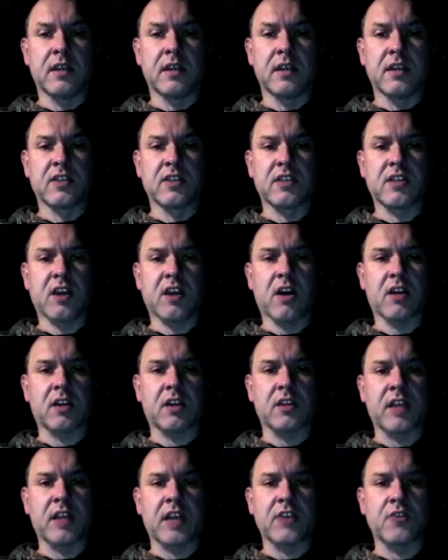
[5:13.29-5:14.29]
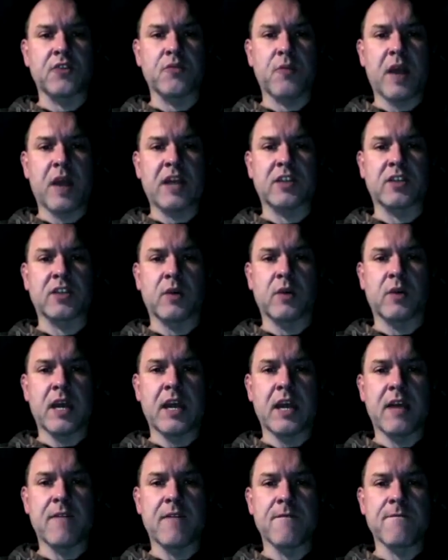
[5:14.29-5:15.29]
Startled, Andrew backs away.
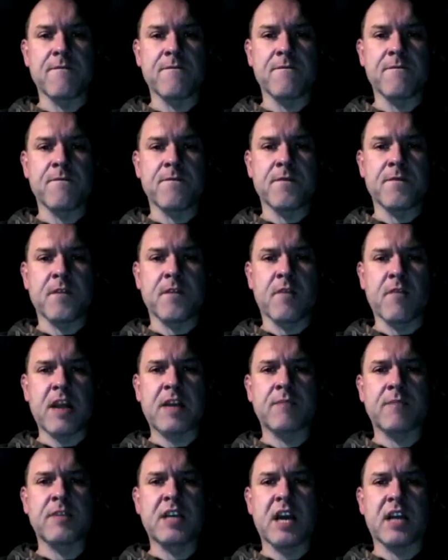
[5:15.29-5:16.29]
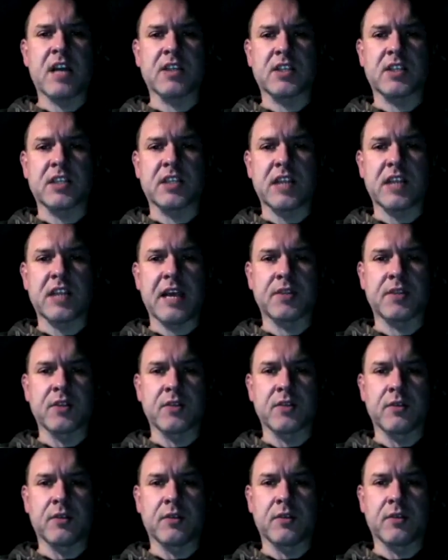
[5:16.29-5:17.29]
A random gust slams the
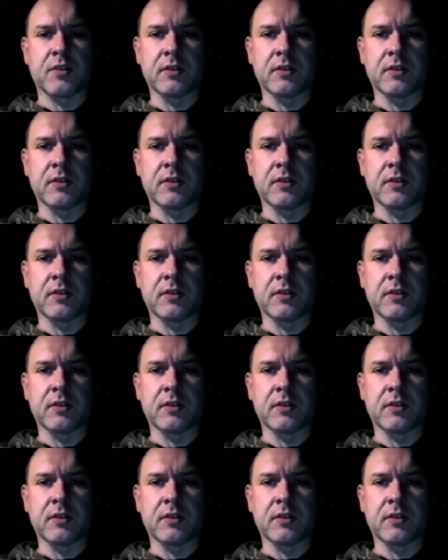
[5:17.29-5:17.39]
door.